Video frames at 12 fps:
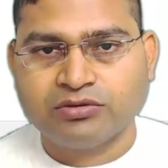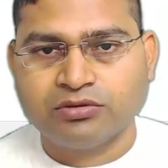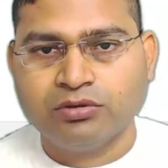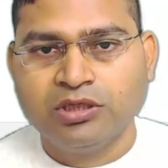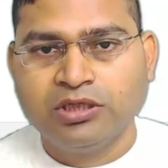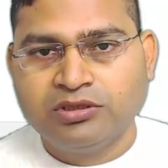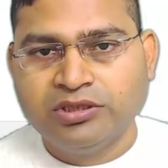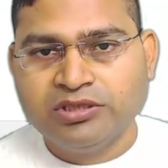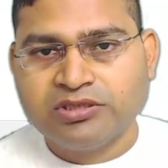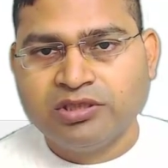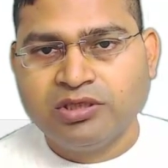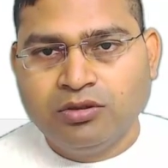So
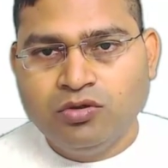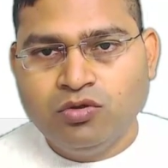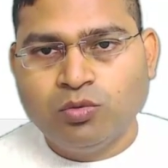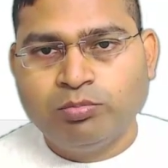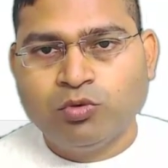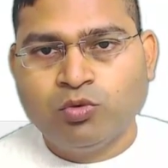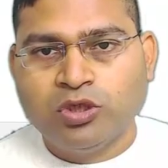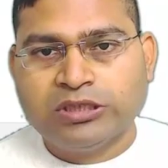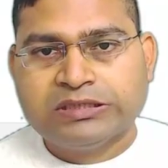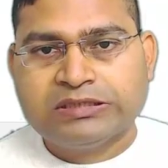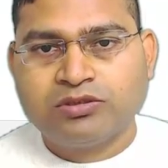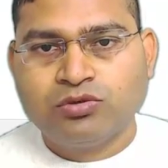this loop, what
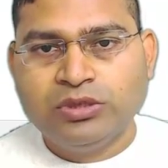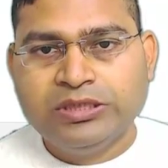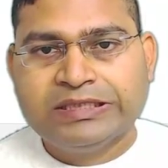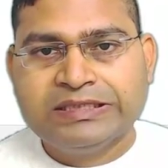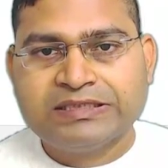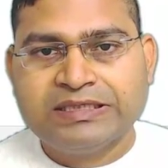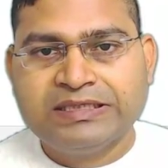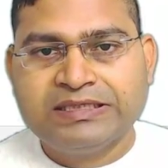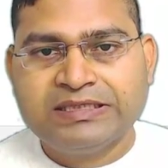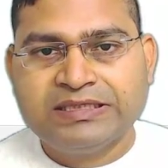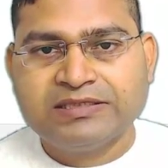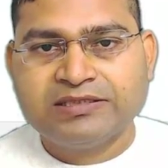it's doing is
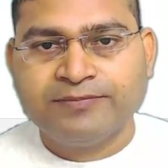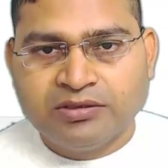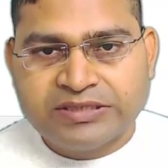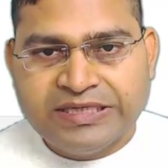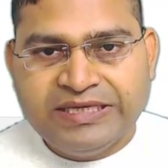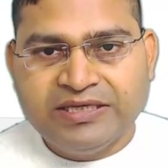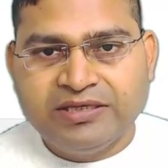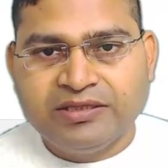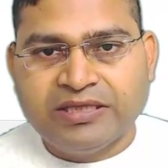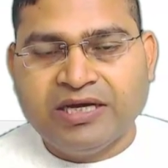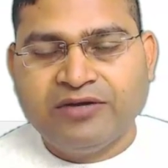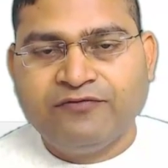it is
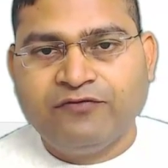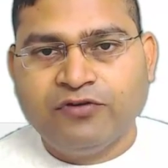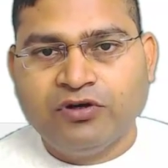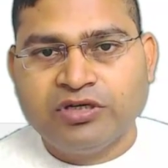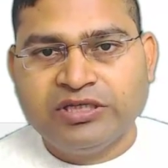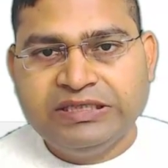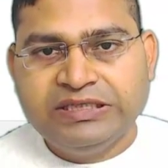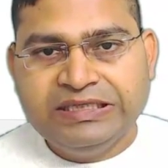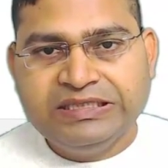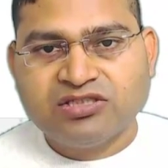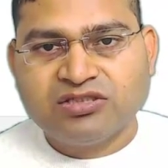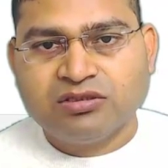saying that for
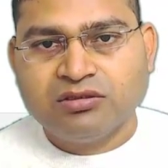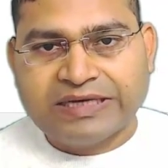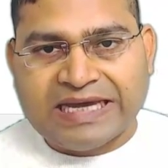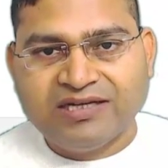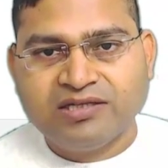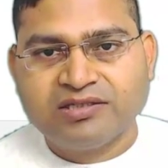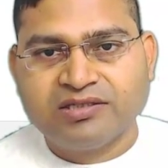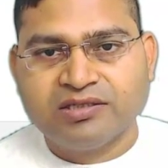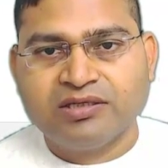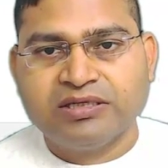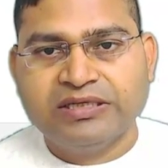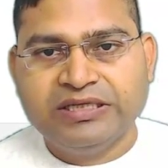each
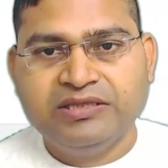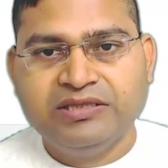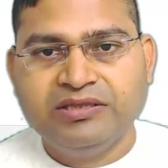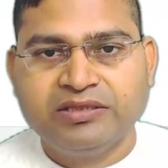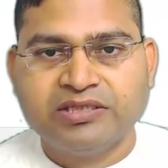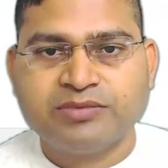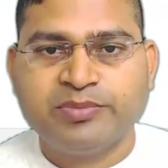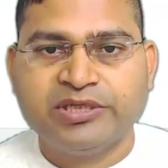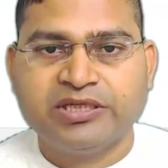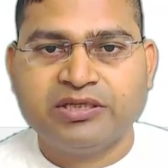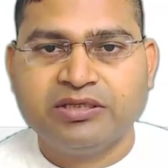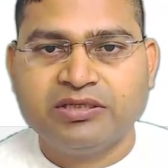character in this
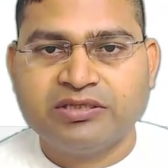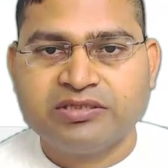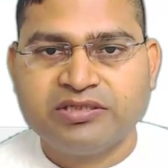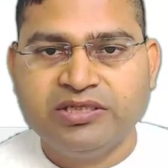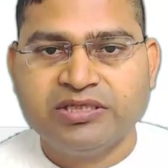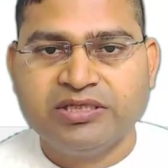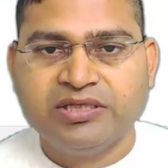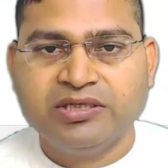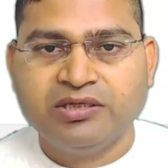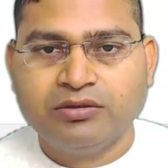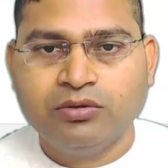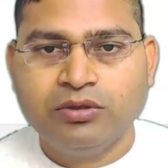particular
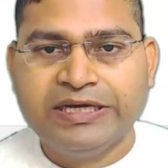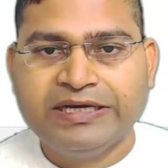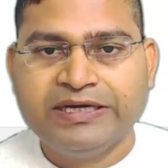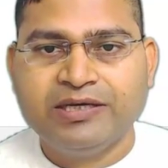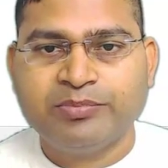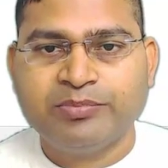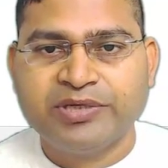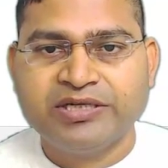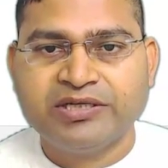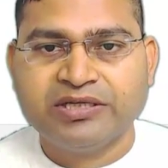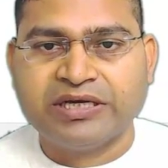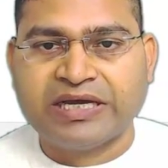city, go ahead and
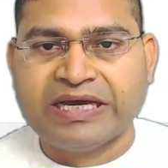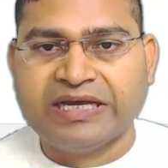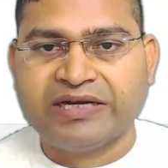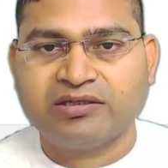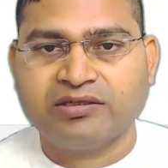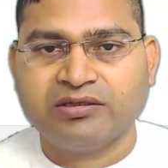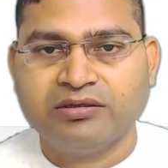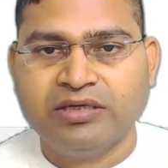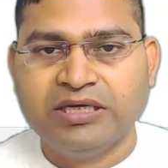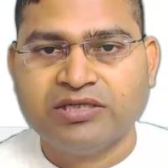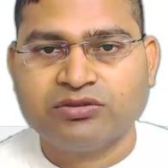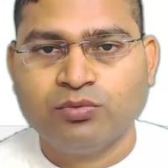print the character,
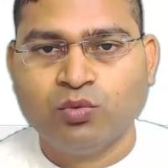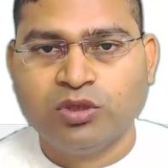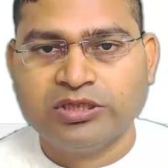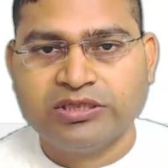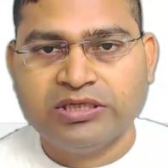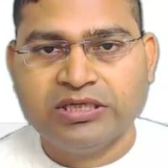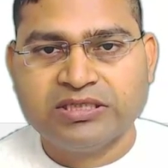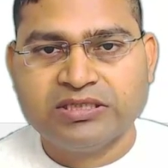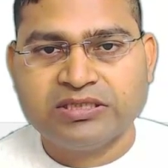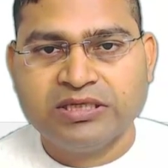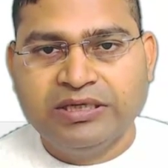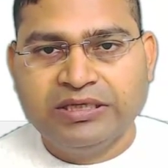right? So what it does
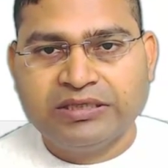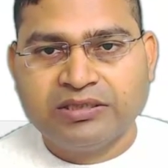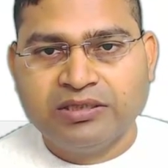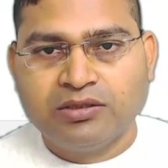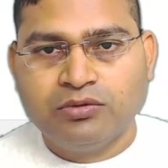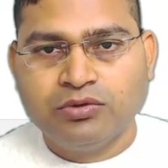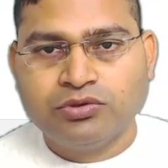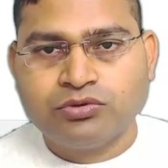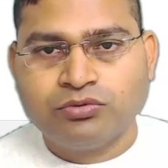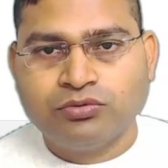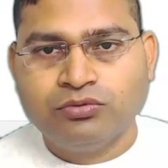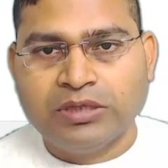is it goes
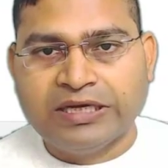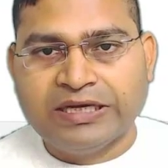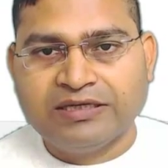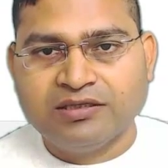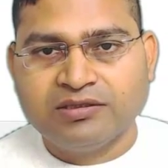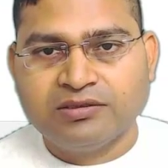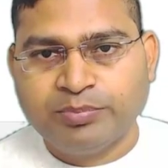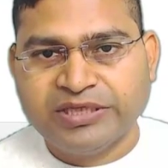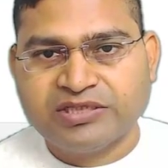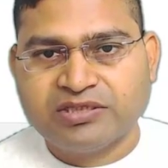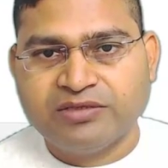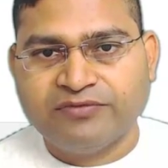through and
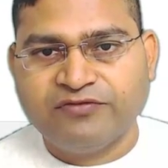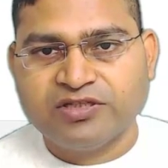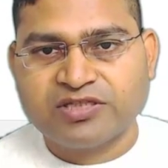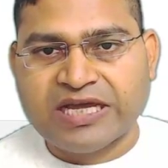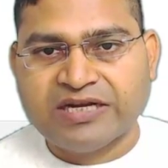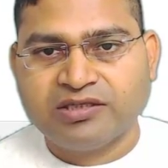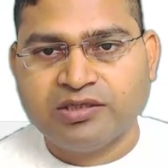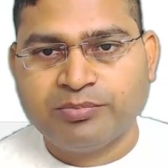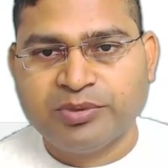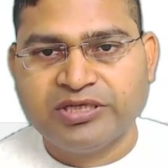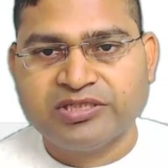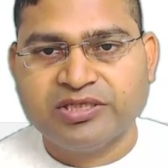picks the first character,
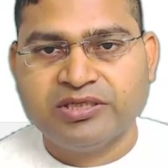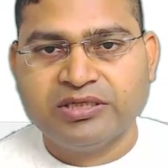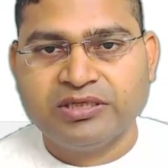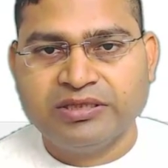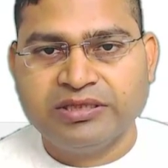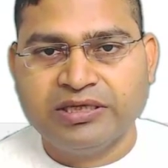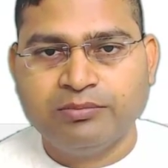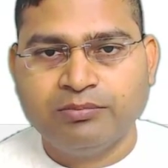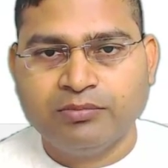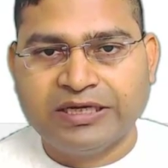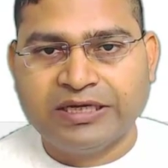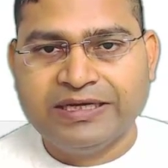prints it, then
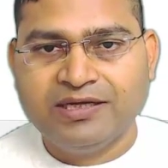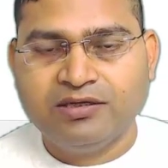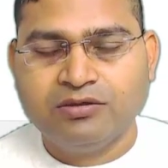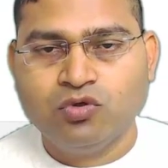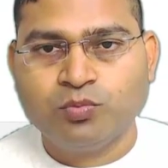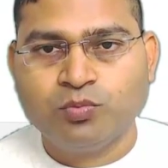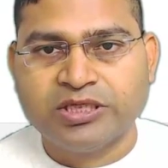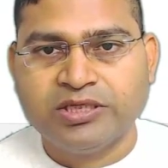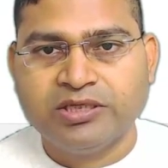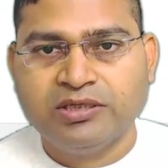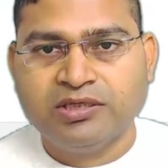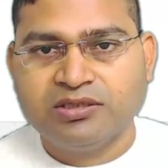again loops
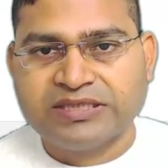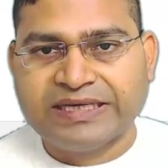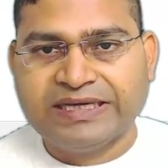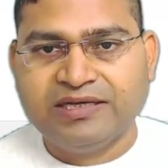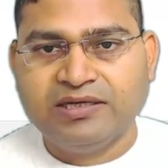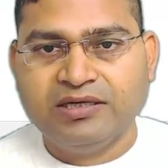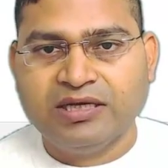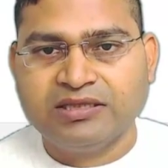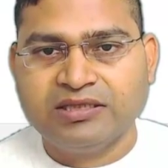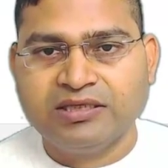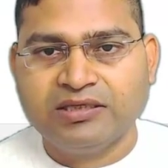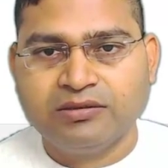in second,
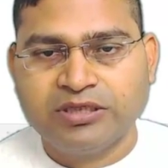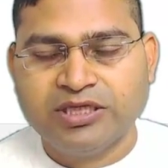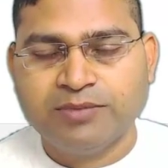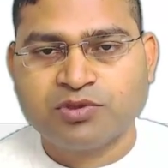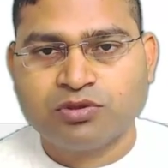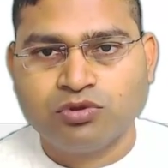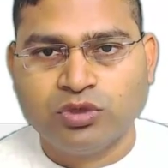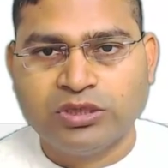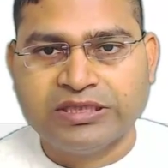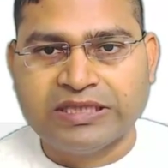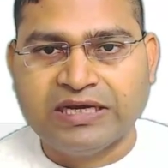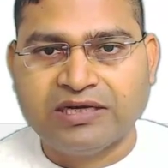and then keeps
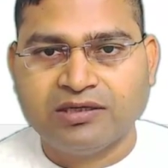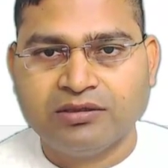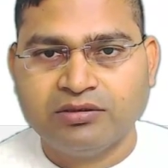doing that.